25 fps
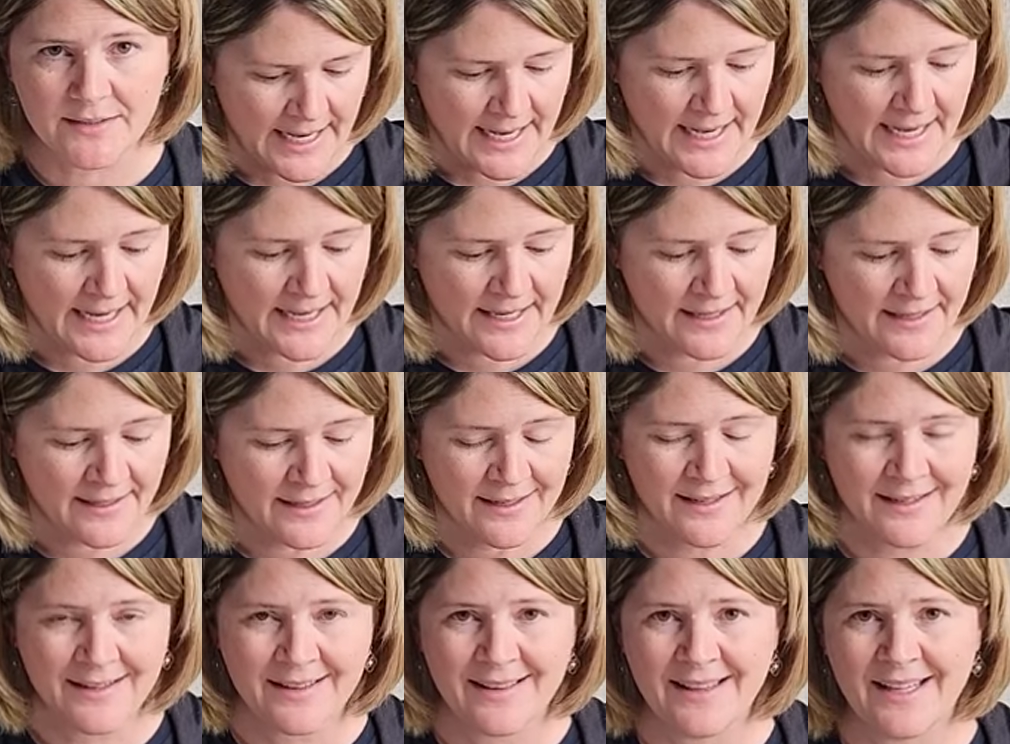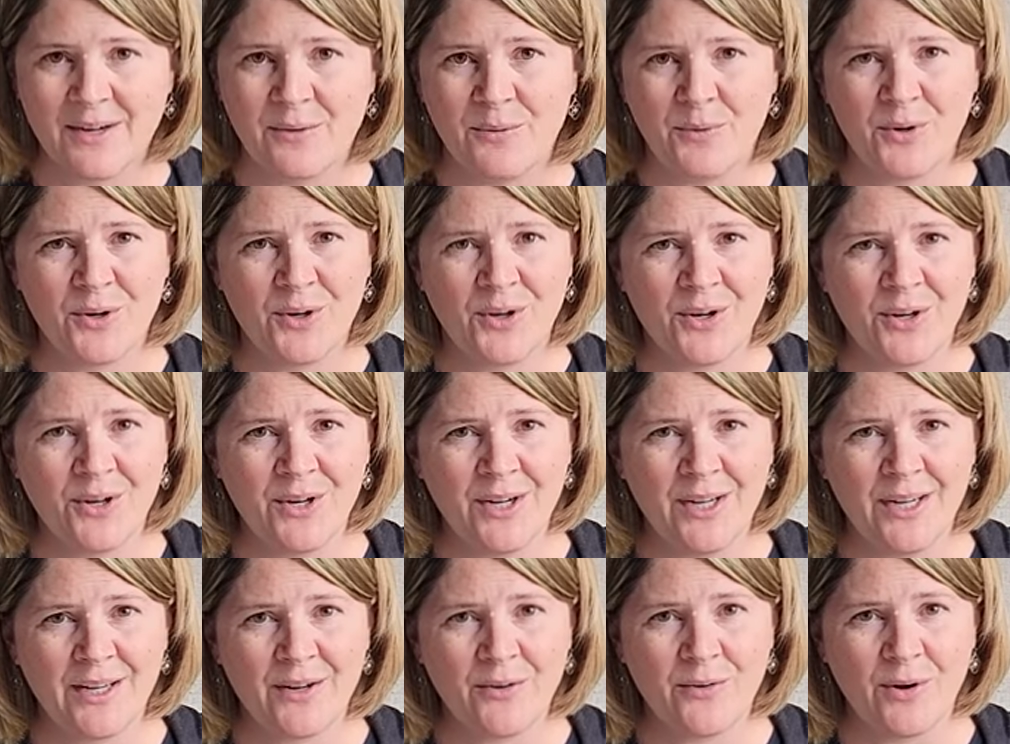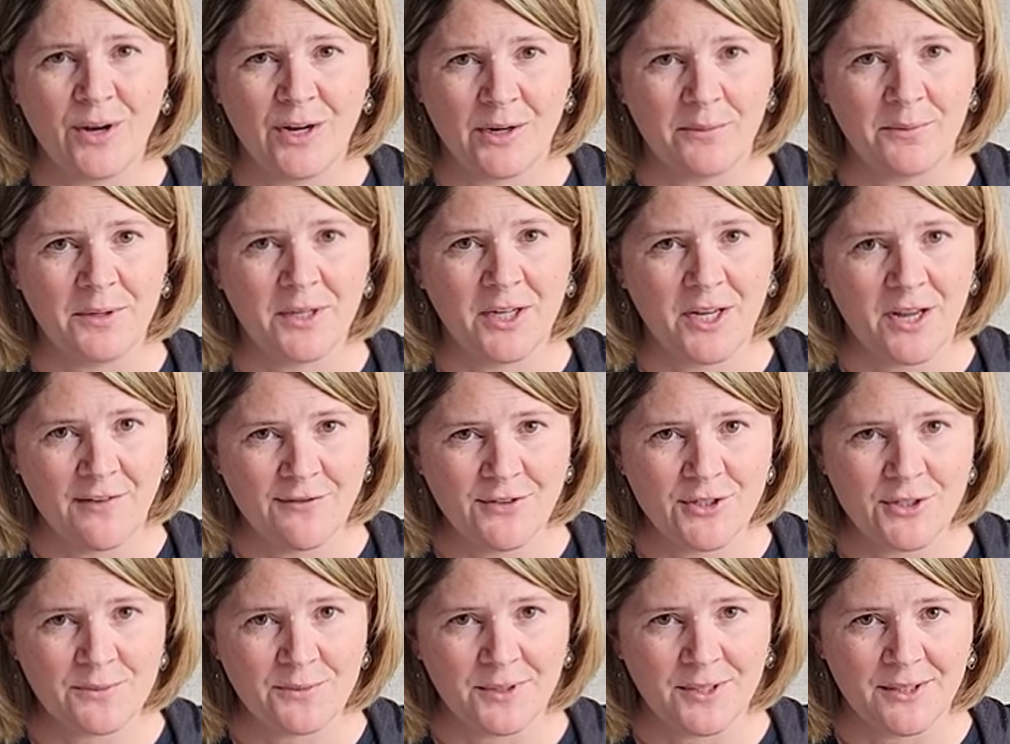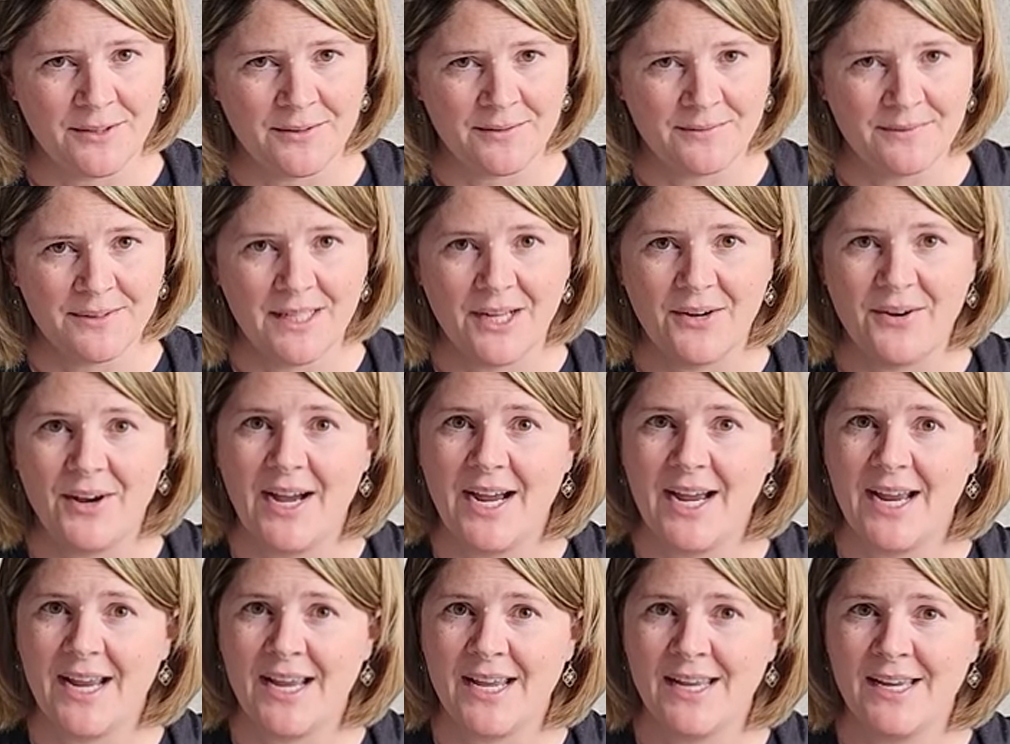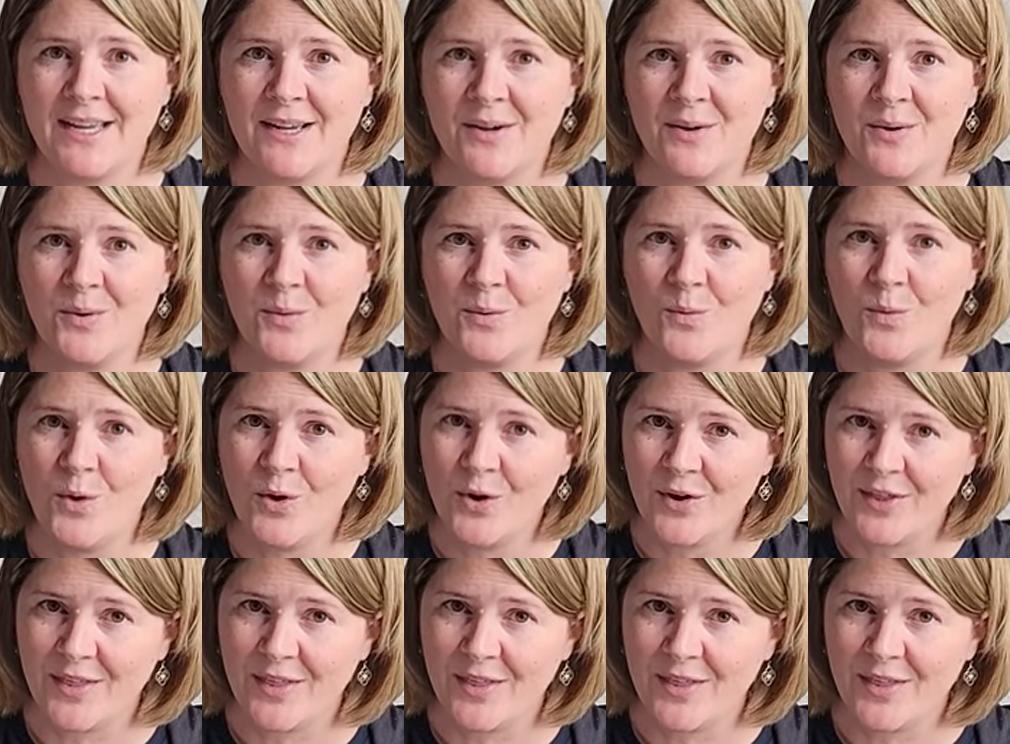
And they were incredibly comfortable. Now I wore